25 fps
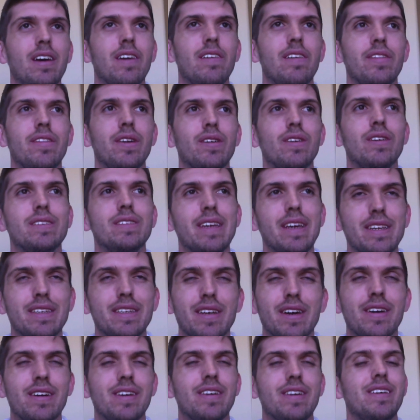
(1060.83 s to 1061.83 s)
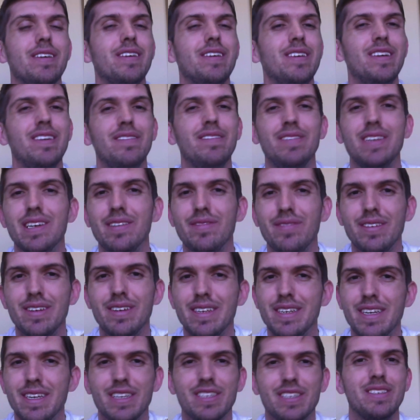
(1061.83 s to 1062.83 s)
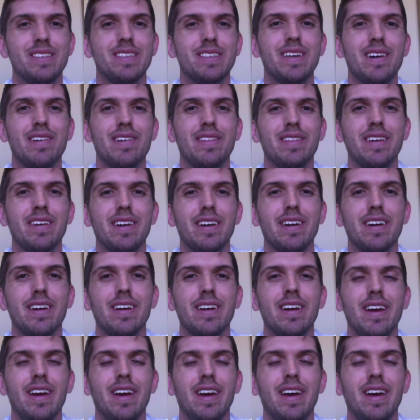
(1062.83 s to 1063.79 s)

There is a ton of different addictions out there.